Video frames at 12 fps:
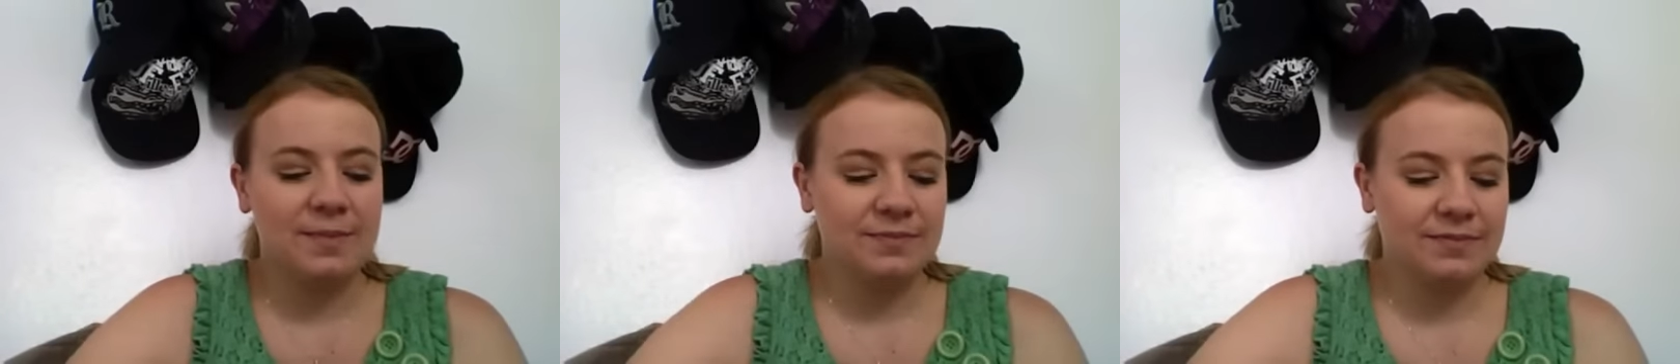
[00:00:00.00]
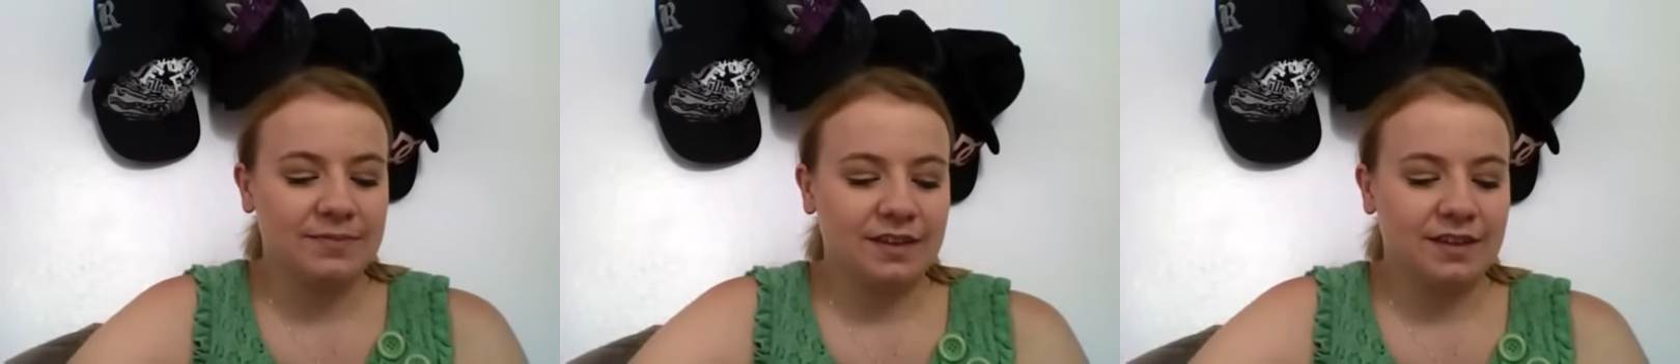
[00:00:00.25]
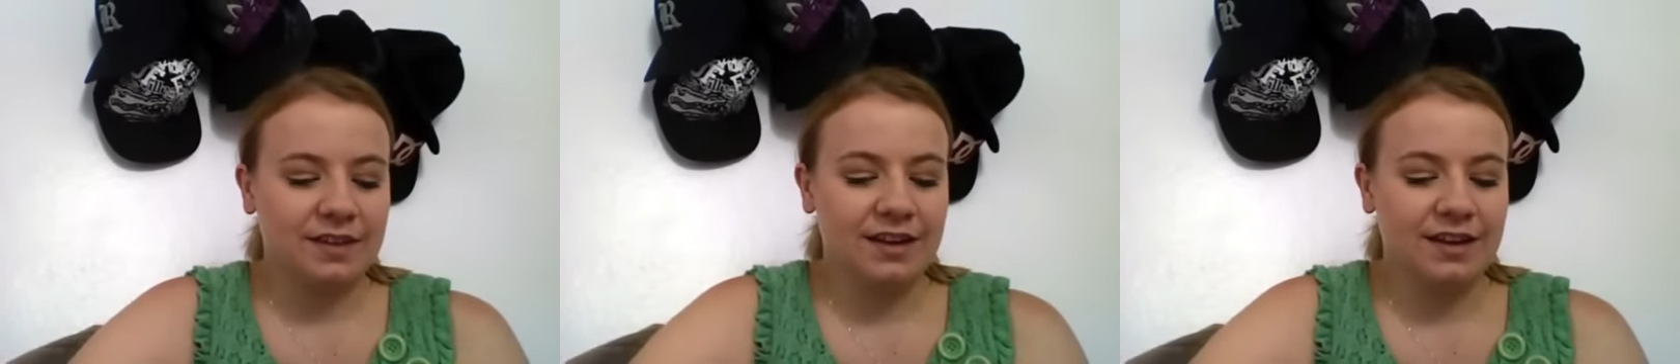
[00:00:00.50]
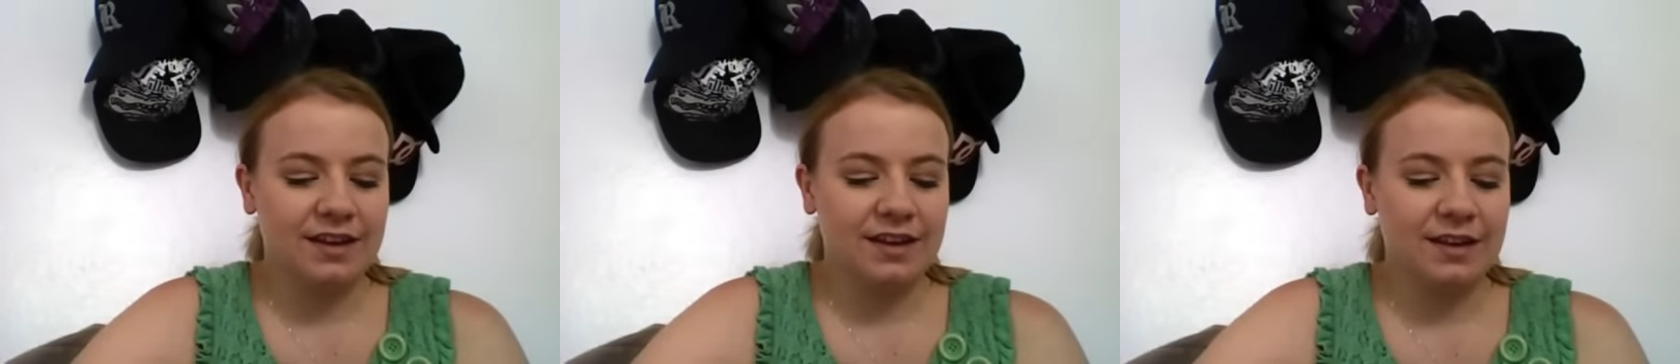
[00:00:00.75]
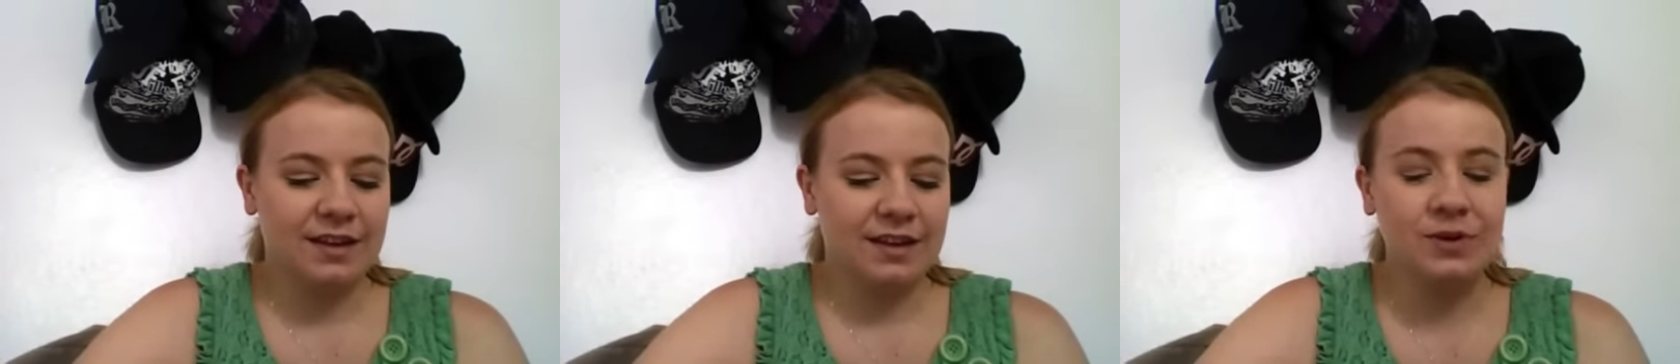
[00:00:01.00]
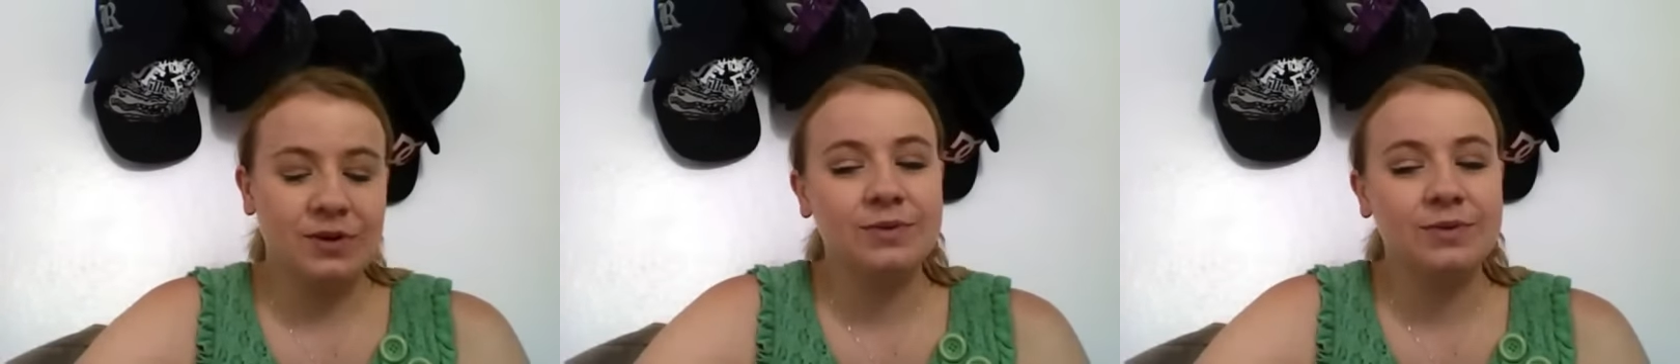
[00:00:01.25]
but my
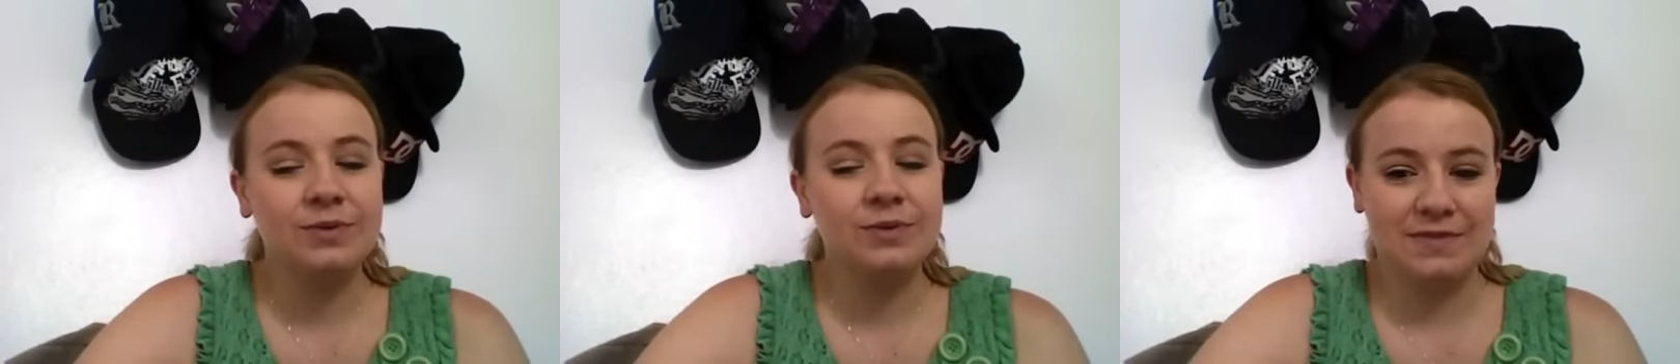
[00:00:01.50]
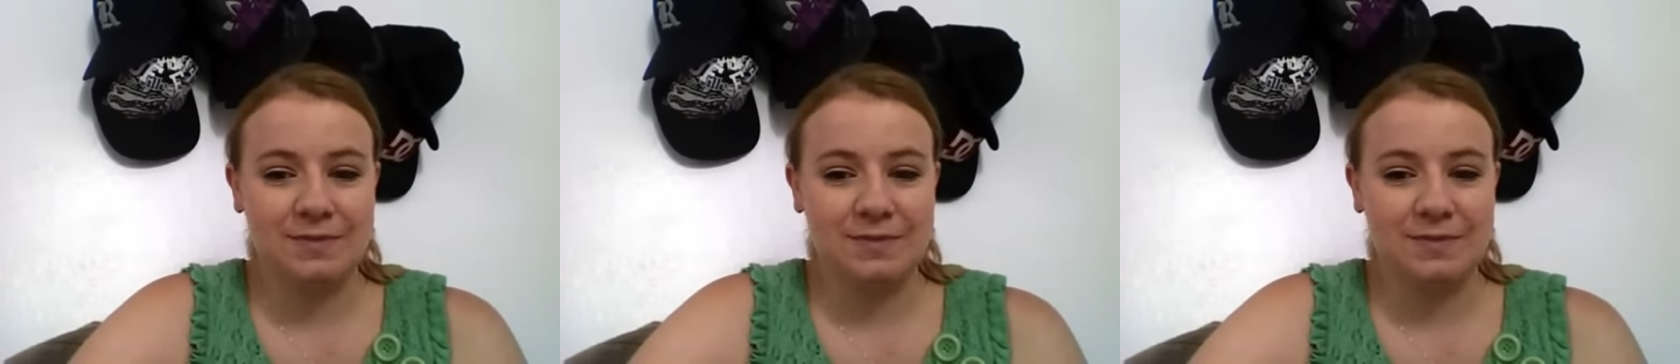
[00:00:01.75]
um,